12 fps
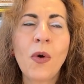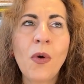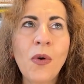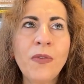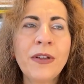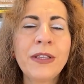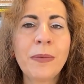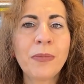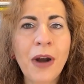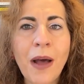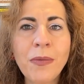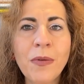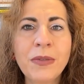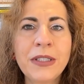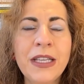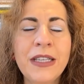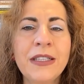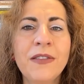often the problem with
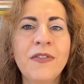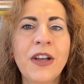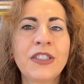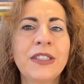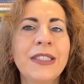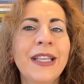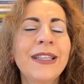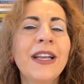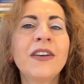these infections that they